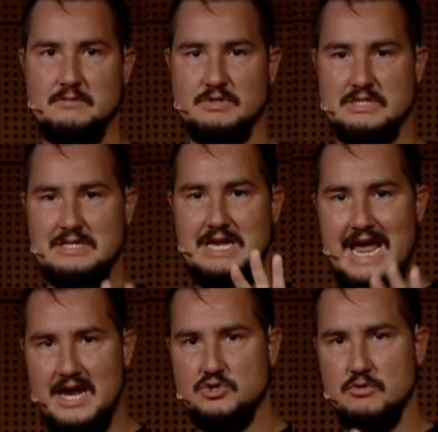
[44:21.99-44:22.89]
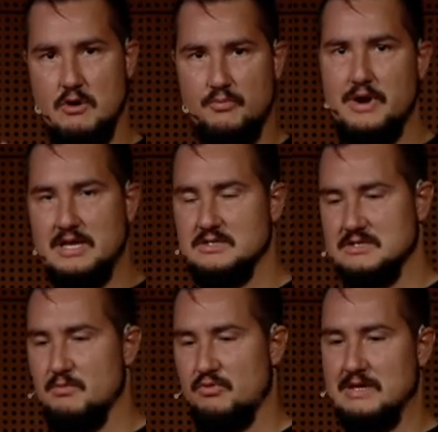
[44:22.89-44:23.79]
which is the actual operating
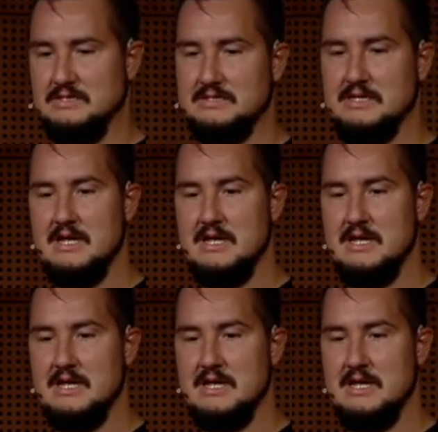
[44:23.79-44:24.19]
system threads,